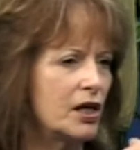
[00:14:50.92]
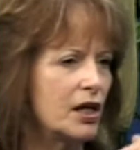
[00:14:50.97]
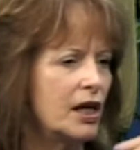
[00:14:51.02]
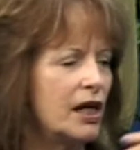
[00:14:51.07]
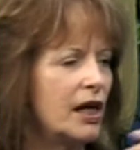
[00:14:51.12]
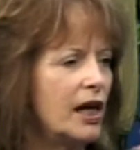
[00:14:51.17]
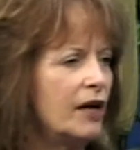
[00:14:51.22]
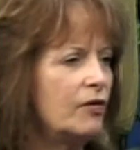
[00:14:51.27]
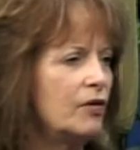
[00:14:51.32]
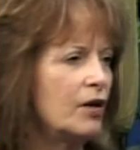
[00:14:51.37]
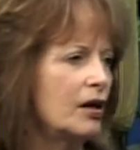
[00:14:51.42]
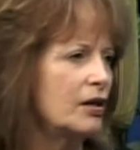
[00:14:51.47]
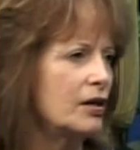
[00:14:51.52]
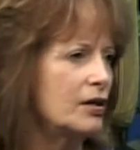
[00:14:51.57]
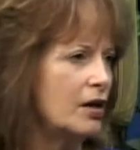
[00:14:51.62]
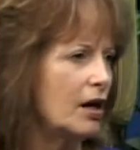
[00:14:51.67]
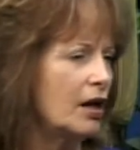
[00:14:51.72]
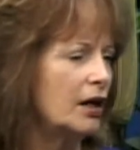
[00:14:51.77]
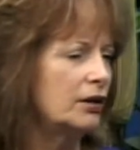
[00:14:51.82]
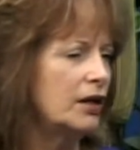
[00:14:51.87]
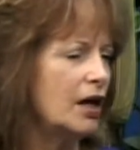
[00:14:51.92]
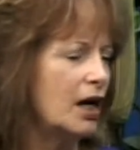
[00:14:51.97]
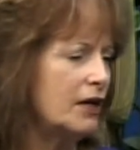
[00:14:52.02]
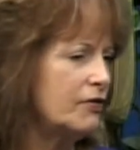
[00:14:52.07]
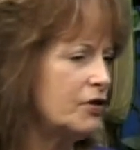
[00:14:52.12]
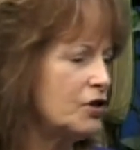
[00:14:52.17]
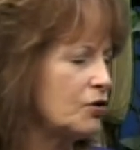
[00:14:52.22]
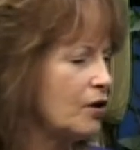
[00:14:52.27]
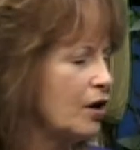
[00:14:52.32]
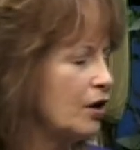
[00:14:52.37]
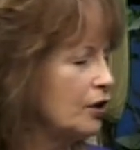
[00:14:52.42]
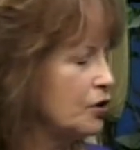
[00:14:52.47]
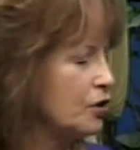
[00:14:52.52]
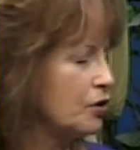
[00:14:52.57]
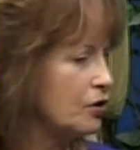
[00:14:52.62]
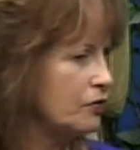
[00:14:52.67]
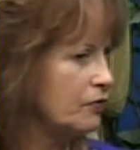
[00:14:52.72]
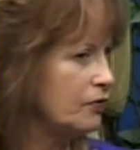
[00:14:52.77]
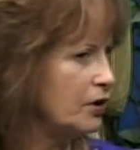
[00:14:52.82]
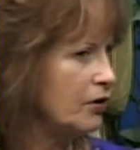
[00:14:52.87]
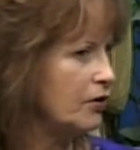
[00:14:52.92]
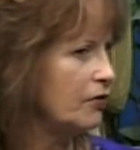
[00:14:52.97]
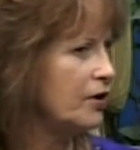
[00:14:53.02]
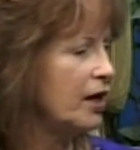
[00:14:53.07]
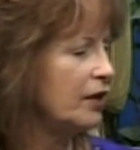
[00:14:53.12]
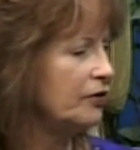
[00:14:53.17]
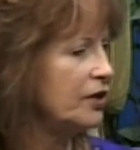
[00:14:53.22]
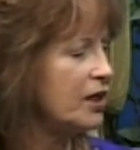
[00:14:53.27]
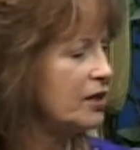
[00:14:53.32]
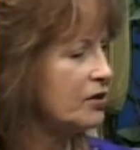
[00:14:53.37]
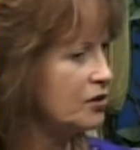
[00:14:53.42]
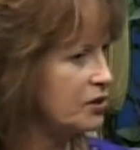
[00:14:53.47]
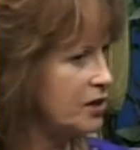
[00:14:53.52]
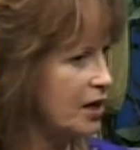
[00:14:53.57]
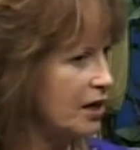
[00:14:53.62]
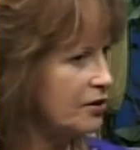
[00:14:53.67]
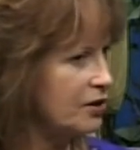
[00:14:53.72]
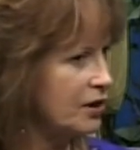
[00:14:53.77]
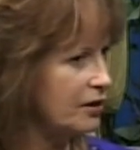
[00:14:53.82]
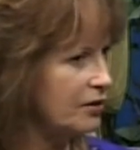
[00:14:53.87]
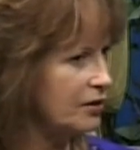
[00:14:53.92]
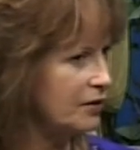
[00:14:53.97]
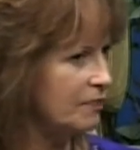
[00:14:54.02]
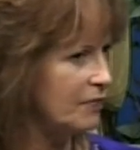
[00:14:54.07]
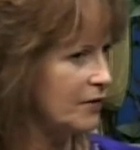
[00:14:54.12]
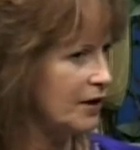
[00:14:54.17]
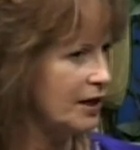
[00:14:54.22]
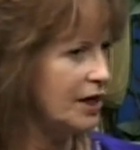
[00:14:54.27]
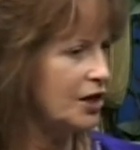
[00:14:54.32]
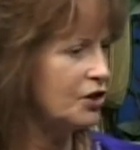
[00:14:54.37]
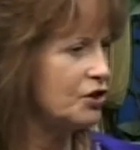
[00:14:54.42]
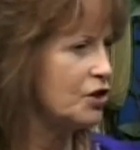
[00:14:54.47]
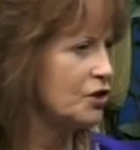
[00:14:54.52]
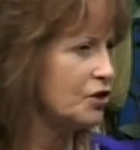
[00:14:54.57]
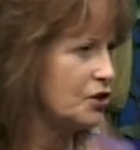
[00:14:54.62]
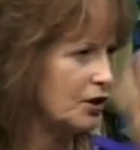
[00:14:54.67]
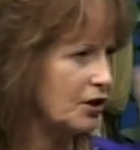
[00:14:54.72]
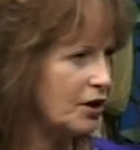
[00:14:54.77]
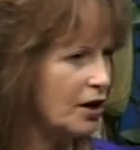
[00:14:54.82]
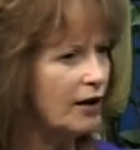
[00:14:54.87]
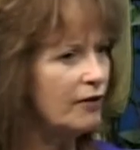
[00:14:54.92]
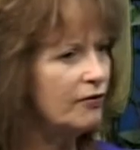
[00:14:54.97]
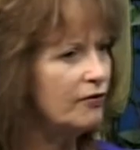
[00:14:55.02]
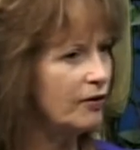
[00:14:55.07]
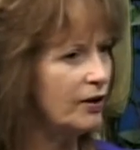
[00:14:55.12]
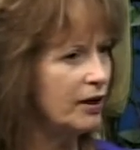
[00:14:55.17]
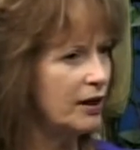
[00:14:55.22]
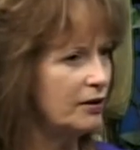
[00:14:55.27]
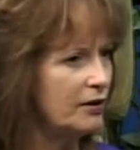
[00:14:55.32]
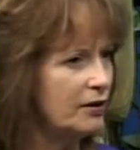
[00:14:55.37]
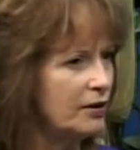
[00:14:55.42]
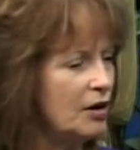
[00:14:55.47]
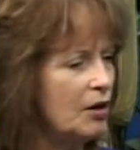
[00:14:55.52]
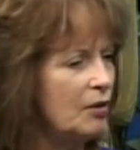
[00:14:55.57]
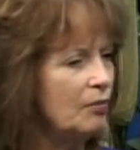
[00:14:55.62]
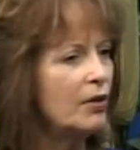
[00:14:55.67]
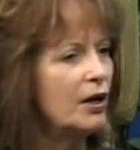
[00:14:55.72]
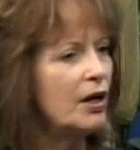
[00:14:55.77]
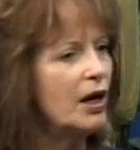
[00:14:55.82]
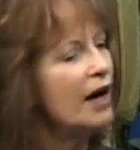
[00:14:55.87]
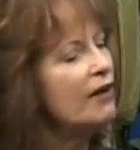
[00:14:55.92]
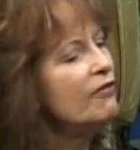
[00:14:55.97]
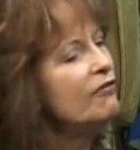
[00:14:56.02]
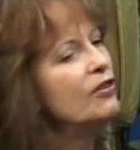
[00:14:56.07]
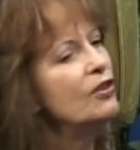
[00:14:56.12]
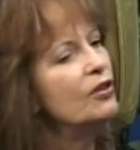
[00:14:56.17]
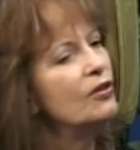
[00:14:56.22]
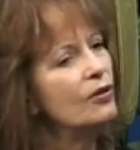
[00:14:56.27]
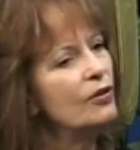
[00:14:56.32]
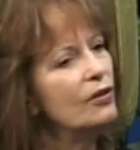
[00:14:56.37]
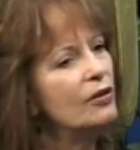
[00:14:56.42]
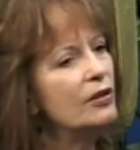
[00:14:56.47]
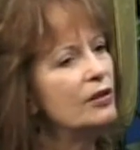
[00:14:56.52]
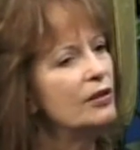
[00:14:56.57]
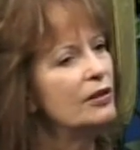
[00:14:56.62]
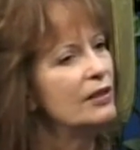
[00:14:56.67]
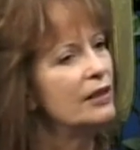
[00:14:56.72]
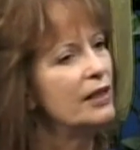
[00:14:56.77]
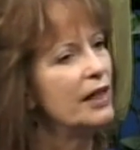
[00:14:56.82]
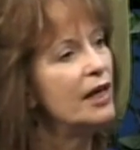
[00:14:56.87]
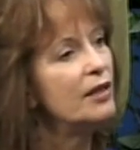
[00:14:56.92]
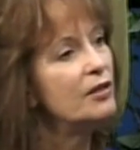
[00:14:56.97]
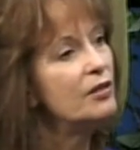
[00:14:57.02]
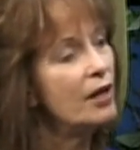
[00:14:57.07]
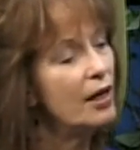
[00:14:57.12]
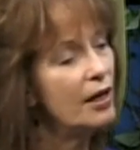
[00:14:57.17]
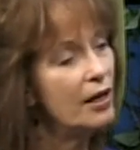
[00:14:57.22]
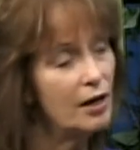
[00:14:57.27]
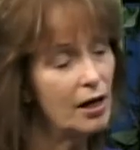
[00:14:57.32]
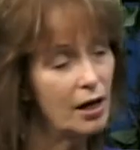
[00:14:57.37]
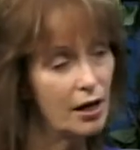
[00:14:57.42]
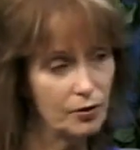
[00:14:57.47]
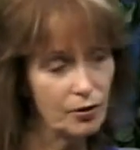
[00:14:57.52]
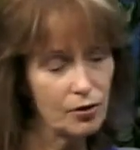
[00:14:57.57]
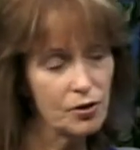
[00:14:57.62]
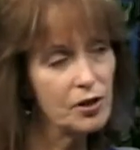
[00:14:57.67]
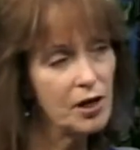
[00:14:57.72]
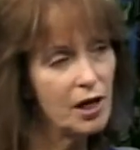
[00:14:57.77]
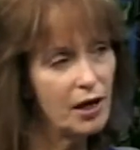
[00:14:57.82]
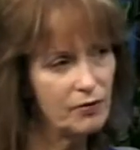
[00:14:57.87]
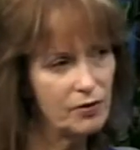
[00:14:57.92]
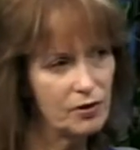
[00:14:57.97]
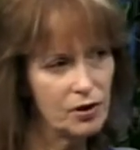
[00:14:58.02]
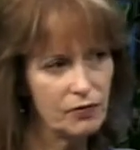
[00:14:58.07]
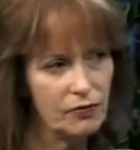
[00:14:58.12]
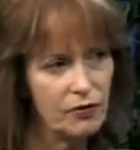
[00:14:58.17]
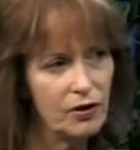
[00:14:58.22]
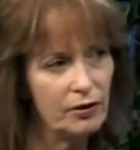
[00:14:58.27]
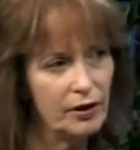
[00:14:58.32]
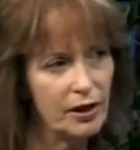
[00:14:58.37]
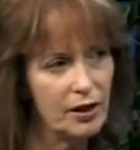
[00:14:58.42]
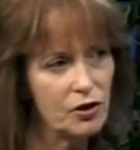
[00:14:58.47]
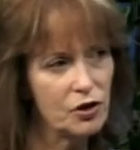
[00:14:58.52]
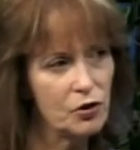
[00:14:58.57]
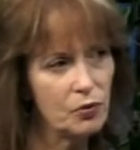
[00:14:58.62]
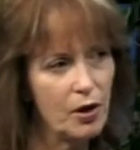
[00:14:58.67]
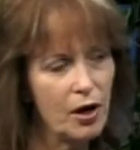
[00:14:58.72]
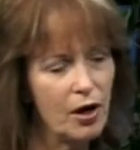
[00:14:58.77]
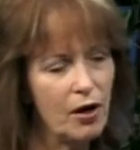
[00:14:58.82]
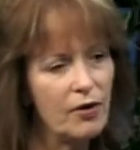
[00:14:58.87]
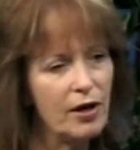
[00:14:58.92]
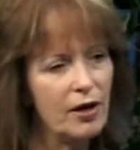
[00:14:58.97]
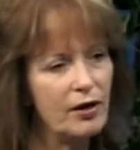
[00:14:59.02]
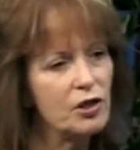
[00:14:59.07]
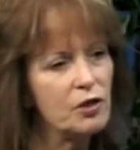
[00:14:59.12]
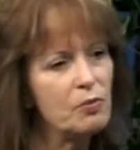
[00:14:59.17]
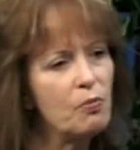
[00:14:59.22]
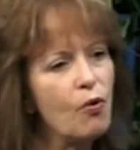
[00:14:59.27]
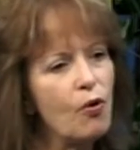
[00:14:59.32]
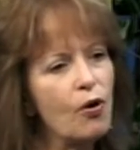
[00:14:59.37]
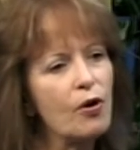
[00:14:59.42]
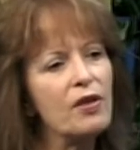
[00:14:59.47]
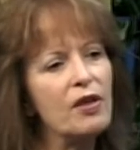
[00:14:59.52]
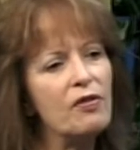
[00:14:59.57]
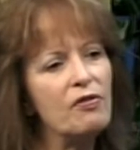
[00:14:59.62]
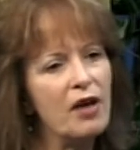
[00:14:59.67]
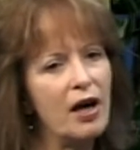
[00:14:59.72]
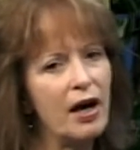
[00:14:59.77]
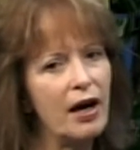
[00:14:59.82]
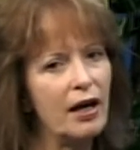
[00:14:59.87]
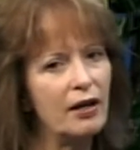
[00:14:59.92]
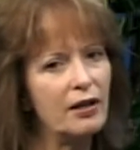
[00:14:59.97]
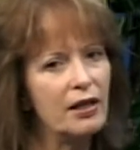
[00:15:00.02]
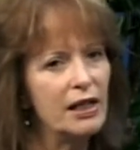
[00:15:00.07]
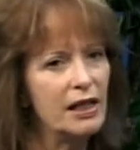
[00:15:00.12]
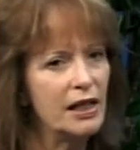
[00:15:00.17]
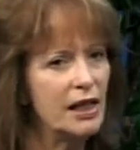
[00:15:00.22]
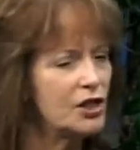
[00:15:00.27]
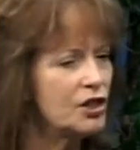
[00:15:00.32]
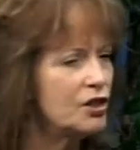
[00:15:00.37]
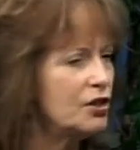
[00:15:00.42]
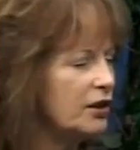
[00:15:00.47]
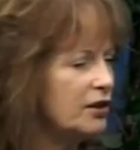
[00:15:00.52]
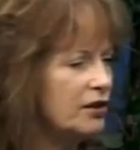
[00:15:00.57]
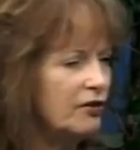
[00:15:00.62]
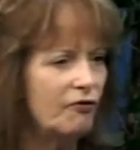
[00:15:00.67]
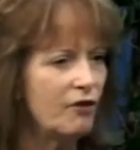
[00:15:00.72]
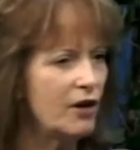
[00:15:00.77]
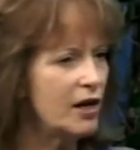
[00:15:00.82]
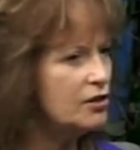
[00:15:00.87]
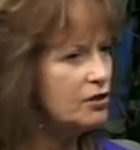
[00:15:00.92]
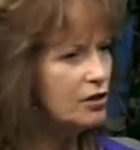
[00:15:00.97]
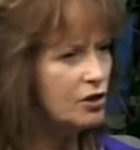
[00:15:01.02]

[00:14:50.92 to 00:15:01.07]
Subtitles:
and a lot of astrologers feel that the ascendant is just the covering, but I feel And others have this feeling as well, that it's more than that. It's not the face that